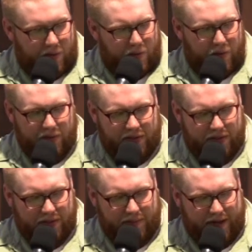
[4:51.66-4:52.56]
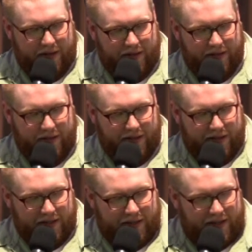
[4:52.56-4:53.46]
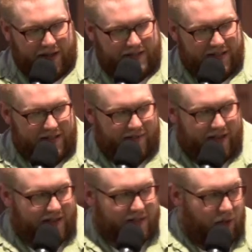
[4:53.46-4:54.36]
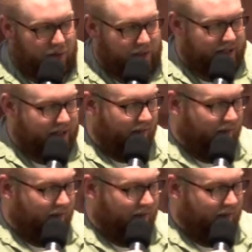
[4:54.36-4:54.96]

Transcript: Ooh, man. A sense of God's wholeness,